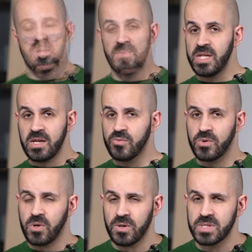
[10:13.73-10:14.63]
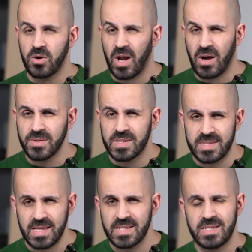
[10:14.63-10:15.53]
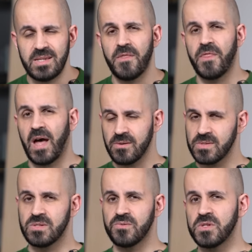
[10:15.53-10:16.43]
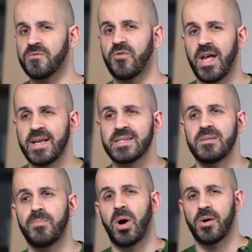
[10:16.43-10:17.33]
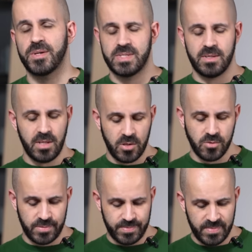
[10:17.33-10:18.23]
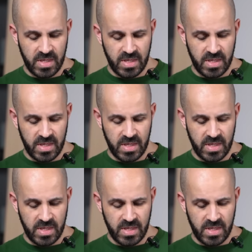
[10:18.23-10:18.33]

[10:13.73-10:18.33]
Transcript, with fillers: meaning it will cost around 16,000 Swiss francs in parts alone.